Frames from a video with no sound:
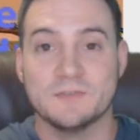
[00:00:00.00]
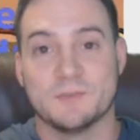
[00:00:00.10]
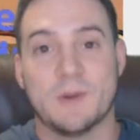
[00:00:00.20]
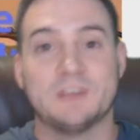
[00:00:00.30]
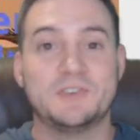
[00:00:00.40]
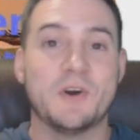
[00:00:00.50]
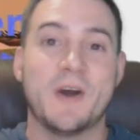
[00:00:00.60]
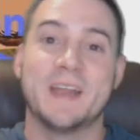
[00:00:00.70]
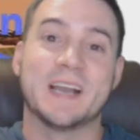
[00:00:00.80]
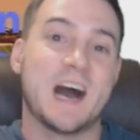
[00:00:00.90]
So why don't you go
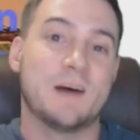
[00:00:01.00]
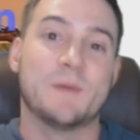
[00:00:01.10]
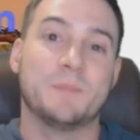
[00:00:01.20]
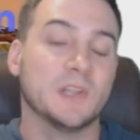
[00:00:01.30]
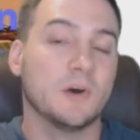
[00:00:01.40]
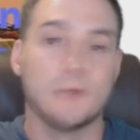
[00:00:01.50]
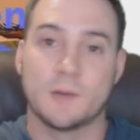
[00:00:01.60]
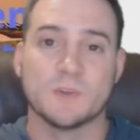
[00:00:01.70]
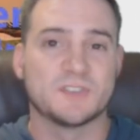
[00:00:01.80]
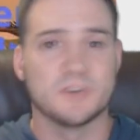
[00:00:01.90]
ahead and comment below, like
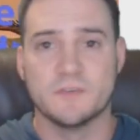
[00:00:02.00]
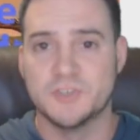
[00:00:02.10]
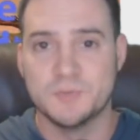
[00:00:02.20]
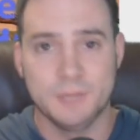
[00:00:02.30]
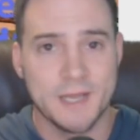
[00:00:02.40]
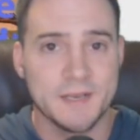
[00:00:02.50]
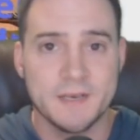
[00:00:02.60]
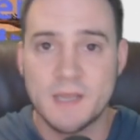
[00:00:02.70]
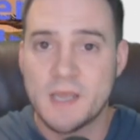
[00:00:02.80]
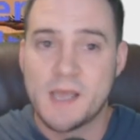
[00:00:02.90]
what server did you play on,
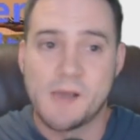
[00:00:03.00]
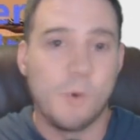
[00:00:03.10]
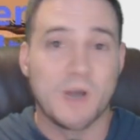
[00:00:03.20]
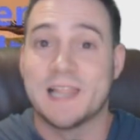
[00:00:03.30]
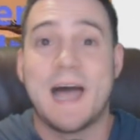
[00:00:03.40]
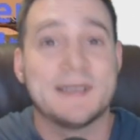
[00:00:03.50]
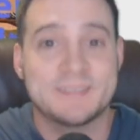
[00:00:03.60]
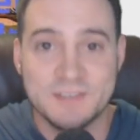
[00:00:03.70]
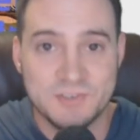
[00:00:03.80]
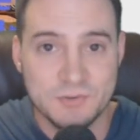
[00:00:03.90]
what class
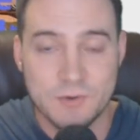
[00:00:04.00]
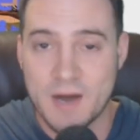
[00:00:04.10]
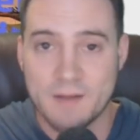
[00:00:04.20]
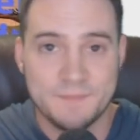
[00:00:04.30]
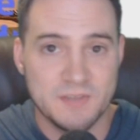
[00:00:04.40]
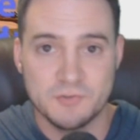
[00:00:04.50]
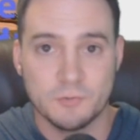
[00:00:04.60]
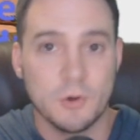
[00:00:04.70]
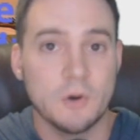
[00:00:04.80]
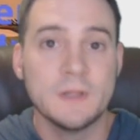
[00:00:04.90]
did you uh, did you
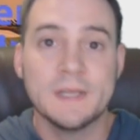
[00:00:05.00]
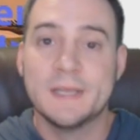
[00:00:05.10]
roll,